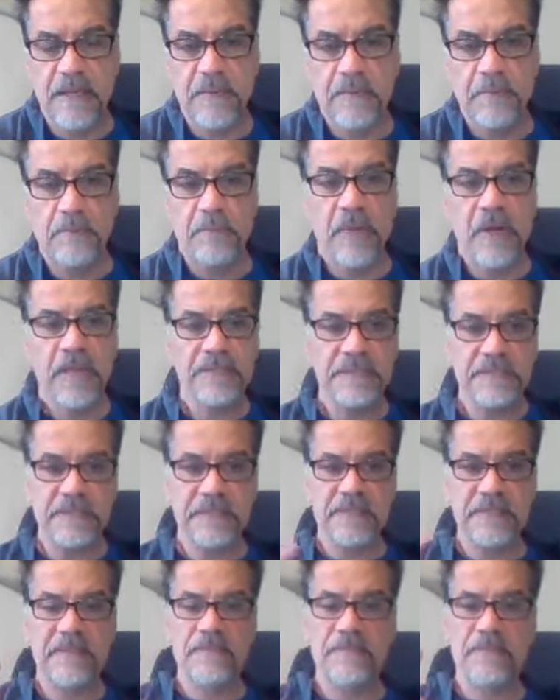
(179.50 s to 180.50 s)
But
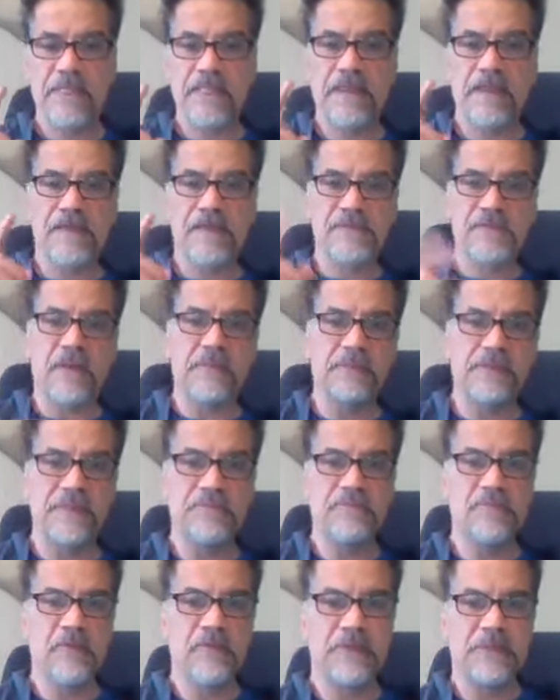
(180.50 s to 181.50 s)
something
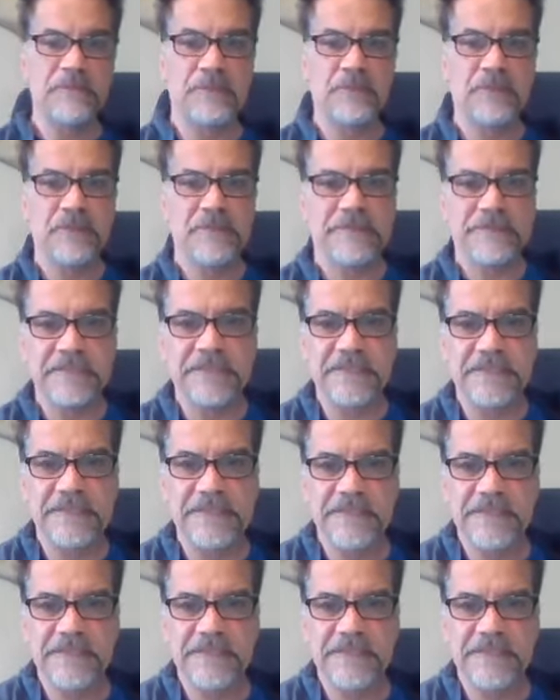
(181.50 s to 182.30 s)
more important,